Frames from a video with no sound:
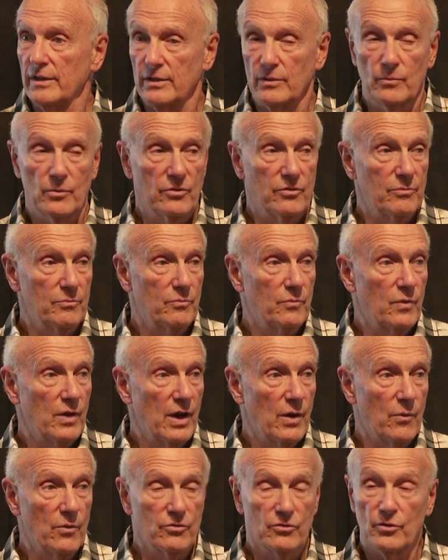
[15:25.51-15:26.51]
that I
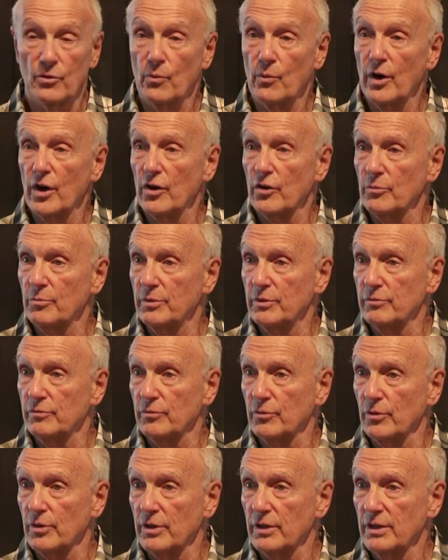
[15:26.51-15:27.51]
wasn't aware of
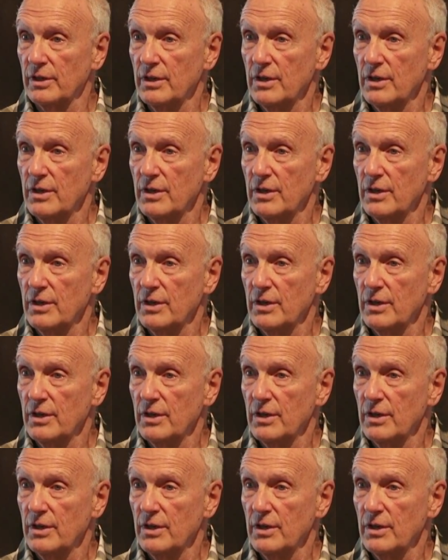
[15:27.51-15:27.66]
before.